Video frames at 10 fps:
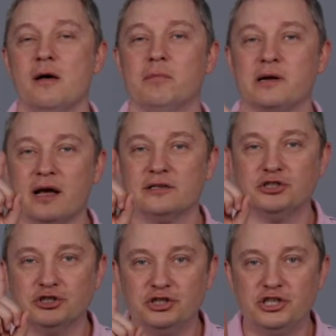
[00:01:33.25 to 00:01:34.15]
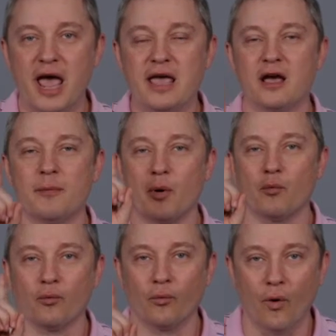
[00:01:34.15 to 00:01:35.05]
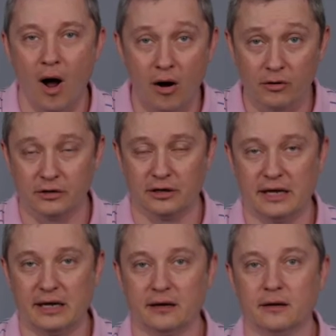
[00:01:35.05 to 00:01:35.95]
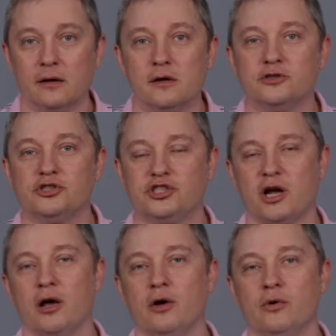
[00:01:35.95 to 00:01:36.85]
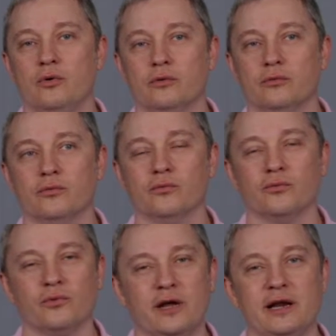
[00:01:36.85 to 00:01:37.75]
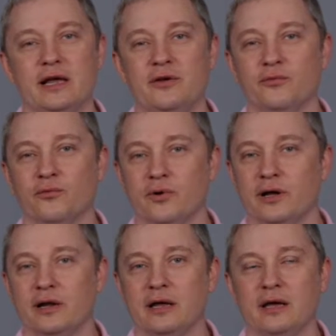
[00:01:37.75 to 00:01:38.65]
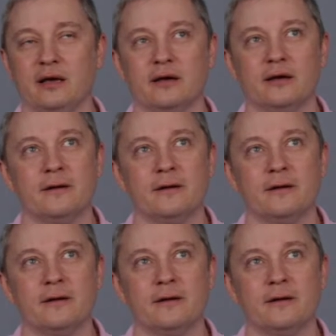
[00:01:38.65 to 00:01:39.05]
because Jacob wrongly showed really, really